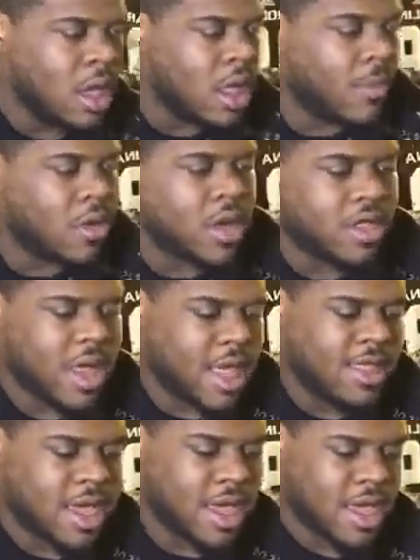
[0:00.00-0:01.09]
We're going to try to
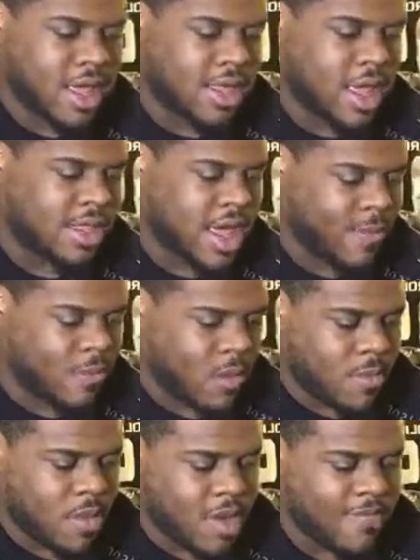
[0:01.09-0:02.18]
check in, tap in my
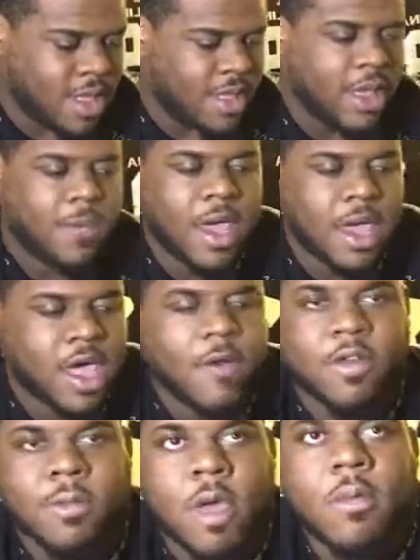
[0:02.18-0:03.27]
boy for this NBA coverage,
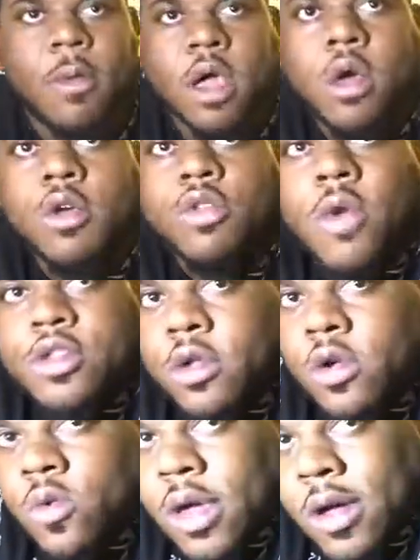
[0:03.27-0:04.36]
man, with my co-host Reginald
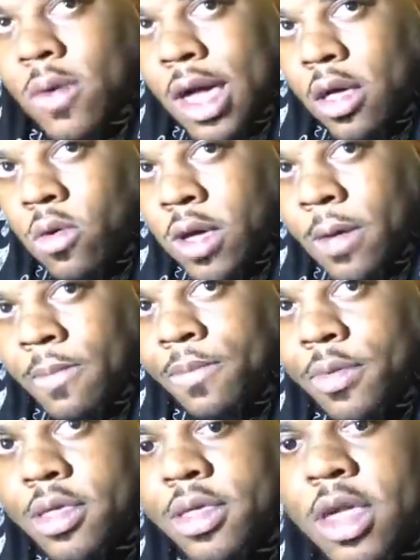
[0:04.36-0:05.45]
Gwen right quick.
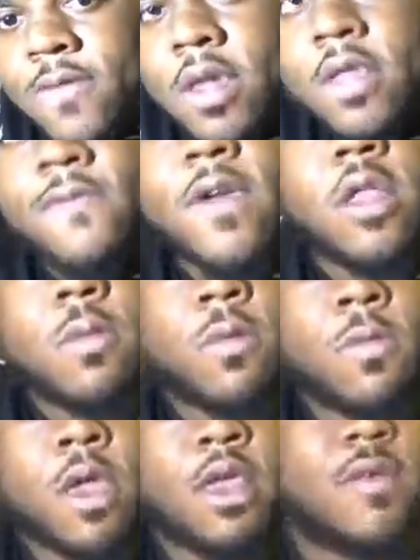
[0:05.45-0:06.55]
See if he's available,
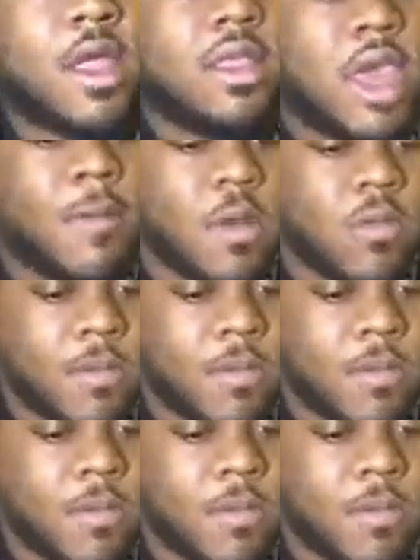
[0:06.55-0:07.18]
man. So I tap in with